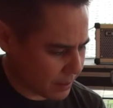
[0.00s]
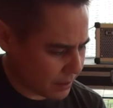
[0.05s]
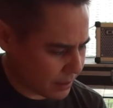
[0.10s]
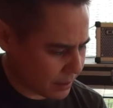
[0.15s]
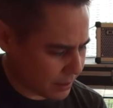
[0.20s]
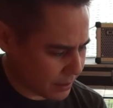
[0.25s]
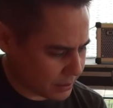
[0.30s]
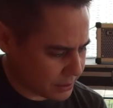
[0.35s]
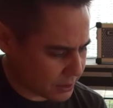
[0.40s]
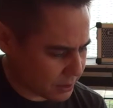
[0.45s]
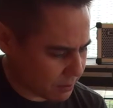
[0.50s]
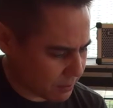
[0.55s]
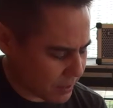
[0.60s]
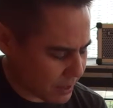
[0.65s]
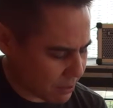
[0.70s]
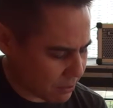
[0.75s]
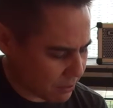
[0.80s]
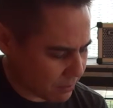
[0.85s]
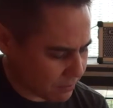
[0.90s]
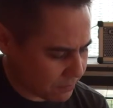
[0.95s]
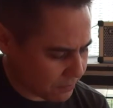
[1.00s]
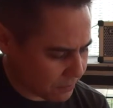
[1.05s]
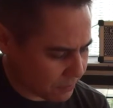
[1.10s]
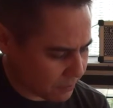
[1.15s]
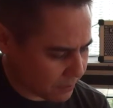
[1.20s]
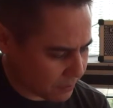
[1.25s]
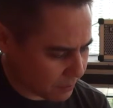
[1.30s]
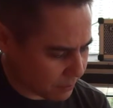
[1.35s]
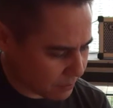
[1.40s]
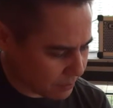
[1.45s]
it's a matter of
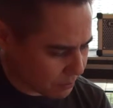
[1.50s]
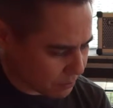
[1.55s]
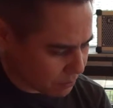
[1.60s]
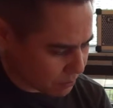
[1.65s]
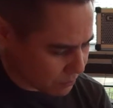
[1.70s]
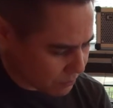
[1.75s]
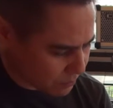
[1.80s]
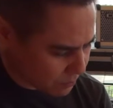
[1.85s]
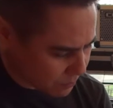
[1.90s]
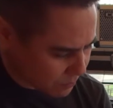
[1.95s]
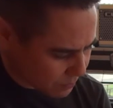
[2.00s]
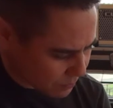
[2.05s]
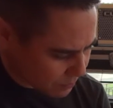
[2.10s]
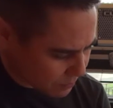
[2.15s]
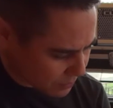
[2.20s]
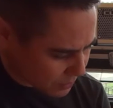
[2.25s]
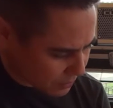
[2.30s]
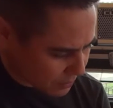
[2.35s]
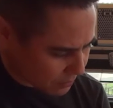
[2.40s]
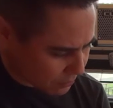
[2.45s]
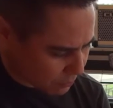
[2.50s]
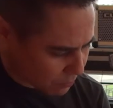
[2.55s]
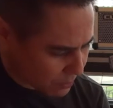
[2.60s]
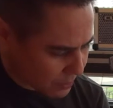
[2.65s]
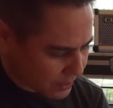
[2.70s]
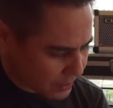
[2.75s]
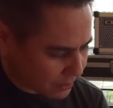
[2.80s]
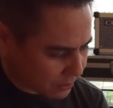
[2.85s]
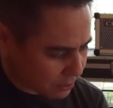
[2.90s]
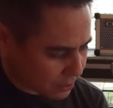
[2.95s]

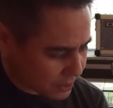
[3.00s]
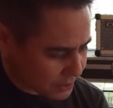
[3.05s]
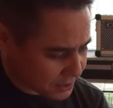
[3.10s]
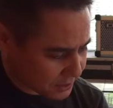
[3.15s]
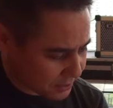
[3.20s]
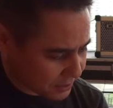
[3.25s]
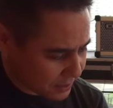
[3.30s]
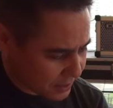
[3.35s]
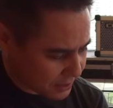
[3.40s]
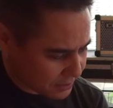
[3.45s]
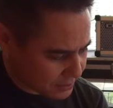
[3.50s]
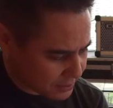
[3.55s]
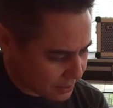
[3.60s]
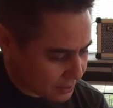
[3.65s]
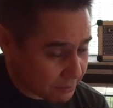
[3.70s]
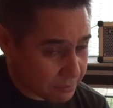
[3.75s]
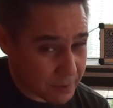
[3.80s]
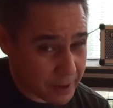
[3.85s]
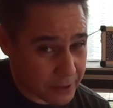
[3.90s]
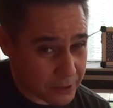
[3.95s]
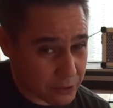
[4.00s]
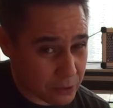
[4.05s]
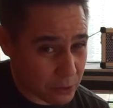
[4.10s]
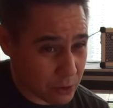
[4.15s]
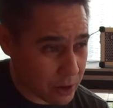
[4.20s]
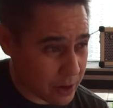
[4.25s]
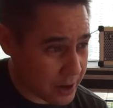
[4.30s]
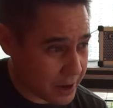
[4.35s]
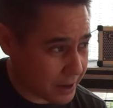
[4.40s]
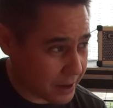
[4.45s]
recognizing that D flat
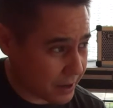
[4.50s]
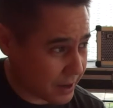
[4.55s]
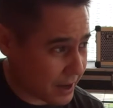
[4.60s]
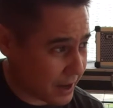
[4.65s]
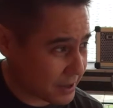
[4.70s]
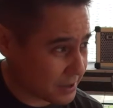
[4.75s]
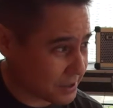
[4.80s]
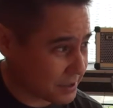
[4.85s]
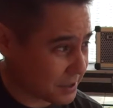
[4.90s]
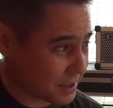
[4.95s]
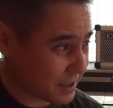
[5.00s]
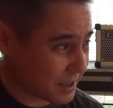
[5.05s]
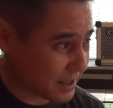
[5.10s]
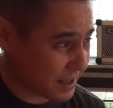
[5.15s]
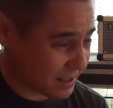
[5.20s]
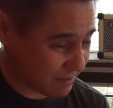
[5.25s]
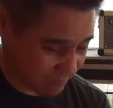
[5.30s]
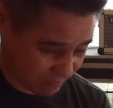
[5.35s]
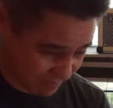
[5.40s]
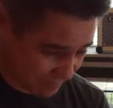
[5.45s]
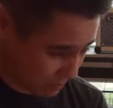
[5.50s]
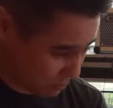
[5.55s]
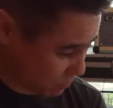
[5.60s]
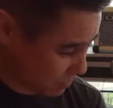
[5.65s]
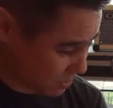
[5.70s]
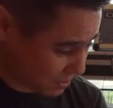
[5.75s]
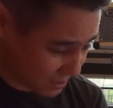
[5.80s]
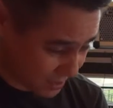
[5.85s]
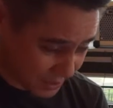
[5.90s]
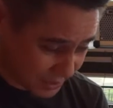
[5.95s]
triad as
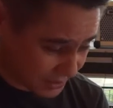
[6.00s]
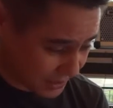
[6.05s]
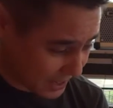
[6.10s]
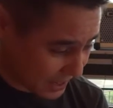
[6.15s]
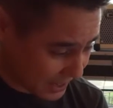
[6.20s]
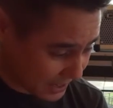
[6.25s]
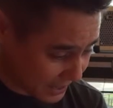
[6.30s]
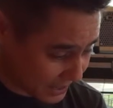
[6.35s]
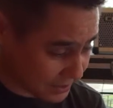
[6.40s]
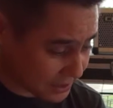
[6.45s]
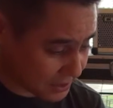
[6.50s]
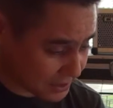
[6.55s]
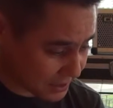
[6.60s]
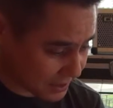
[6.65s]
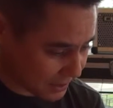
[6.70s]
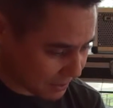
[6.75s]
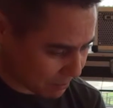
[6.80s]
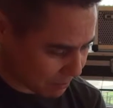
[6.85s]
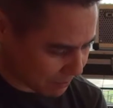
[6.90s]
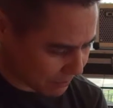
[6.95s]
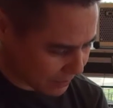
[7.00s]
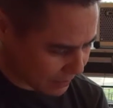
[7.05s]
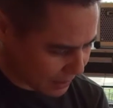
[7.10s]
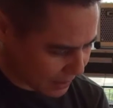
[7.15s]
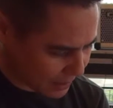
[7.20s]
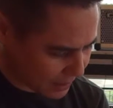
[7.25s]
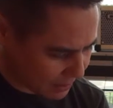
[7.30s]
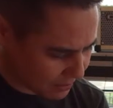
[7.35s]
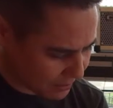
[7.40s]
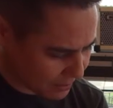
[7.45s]
what it is, an entity,
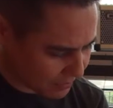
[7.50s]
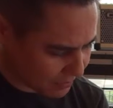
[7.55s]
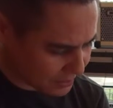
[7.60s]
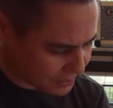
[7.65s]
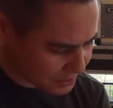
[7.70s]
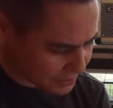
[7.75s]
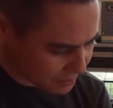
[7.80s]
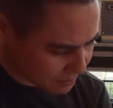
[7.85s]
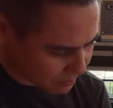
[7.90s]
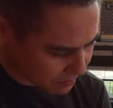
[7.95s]
and then this